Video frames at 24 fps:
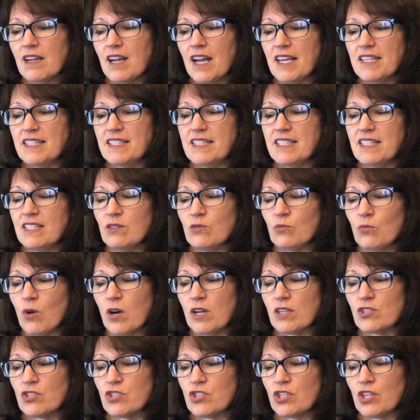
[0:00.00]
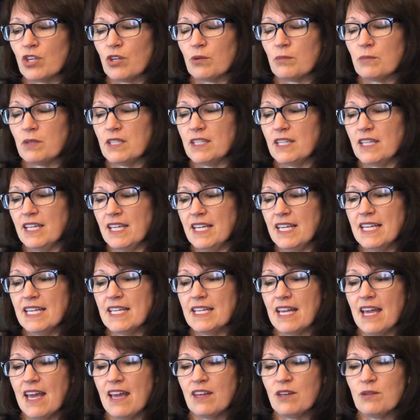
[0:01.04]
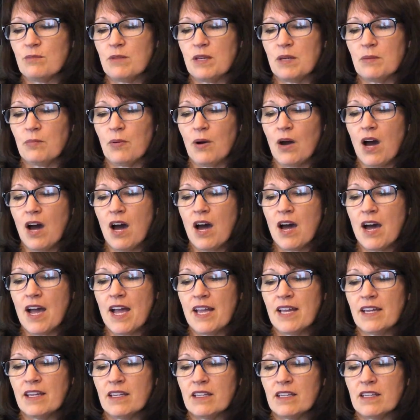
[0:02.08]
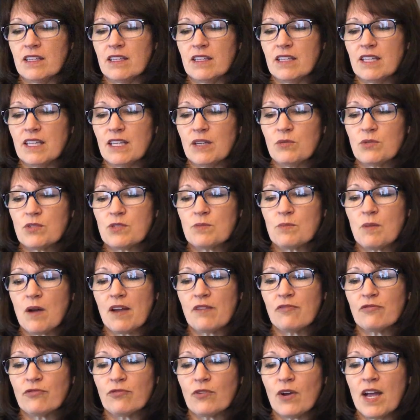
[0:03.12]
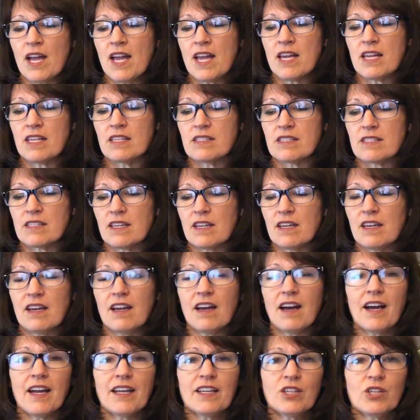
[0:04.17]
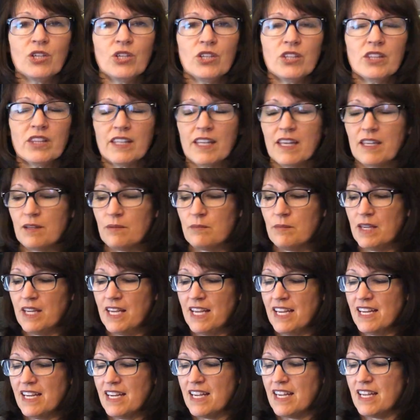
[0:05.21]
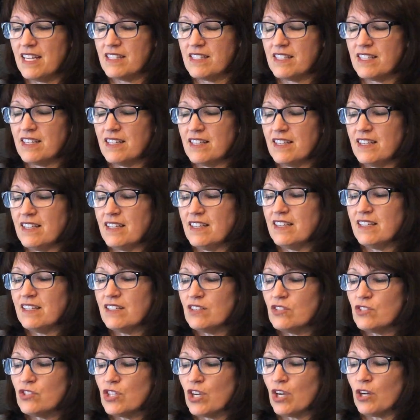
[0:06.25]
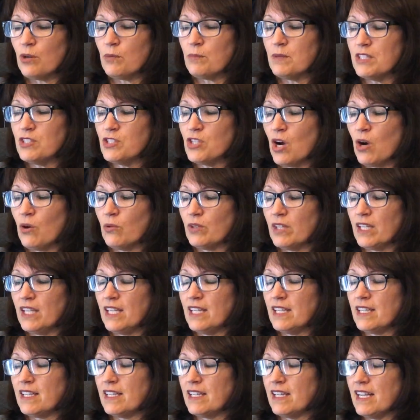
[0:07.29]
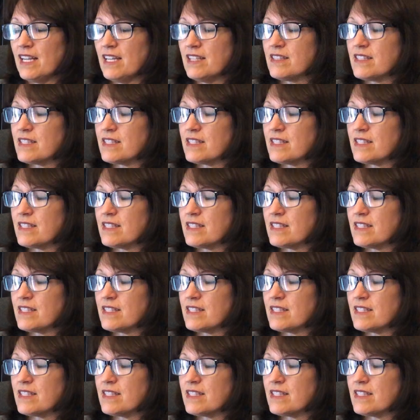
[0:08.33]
I didn't want Jeremy to eat enemy pie. He was my friend. I couldn't let him eat it. "Jeremy, don't eat it.